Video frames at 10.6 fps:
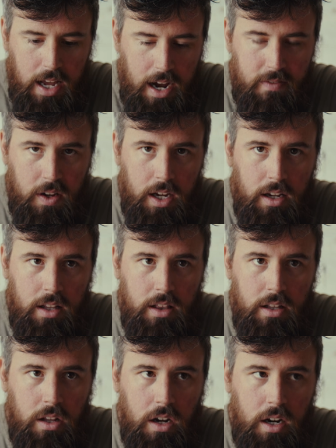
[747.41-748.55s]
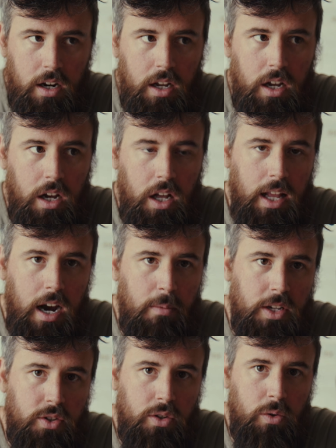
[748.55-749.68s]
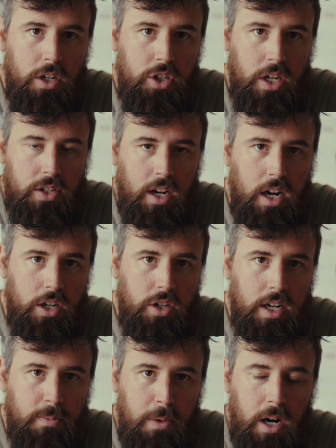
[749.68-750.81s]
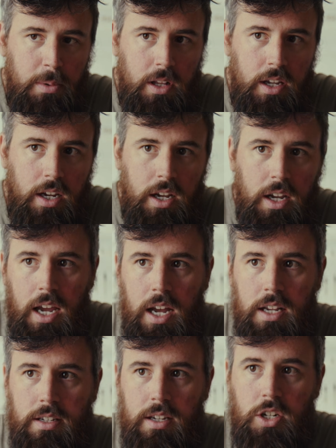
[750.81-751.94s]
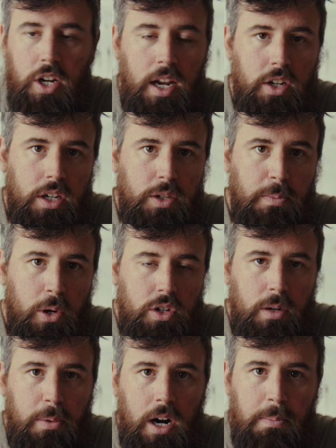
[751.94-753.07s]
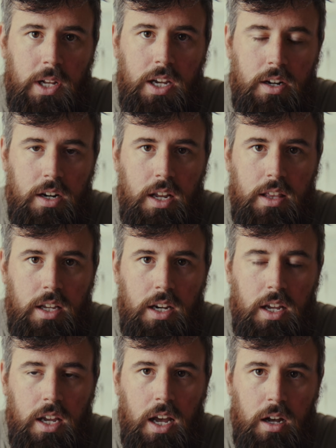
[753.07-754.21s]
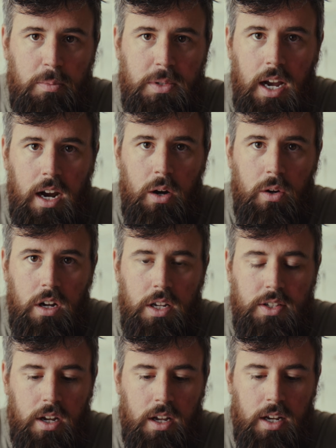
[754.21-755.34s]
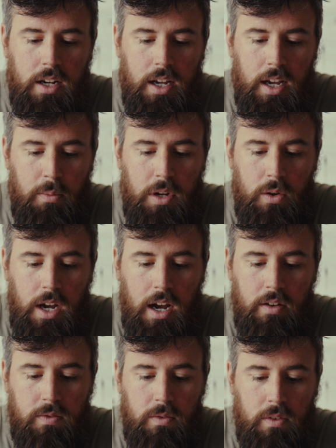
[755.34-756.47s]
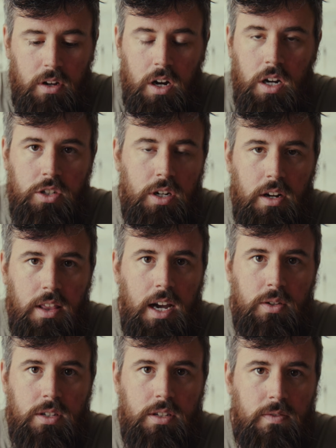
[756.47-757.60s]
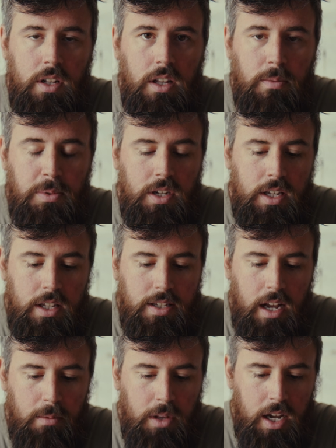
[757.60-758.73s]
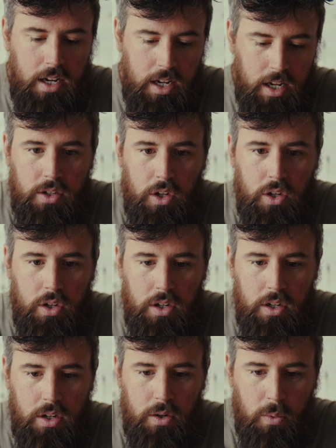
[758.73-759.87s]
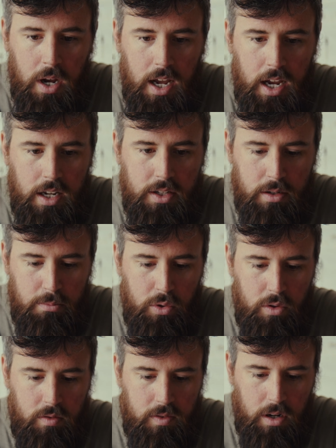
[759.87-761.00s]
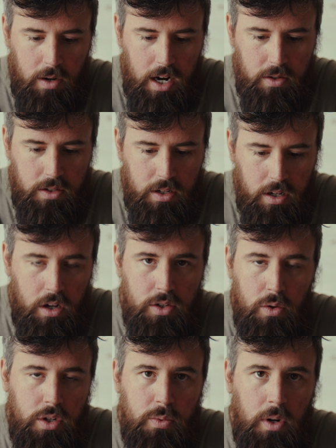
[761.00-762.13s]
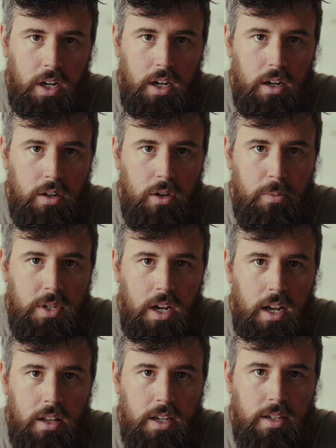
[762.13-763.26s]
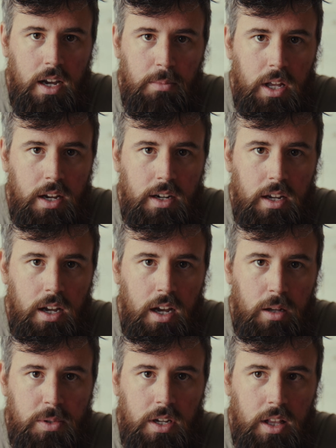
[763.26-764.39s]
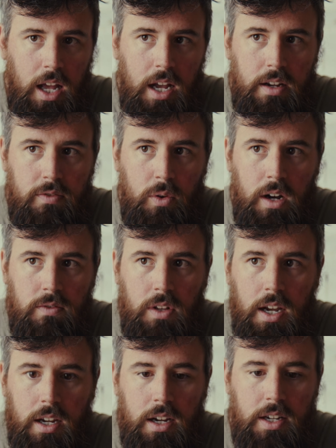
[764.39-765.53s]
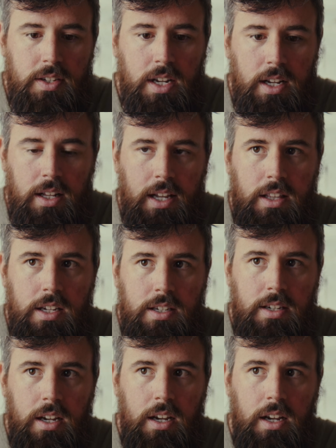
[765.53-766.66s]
Having the look allow me to adjust contrast properly and change exposure properly underneath it helps out a ton. And when you have hundreds or thousands of clips in the timeline, it's a good way to move around. Also, just working in groups and on the timeline helps a lot. If you have like a scene like this,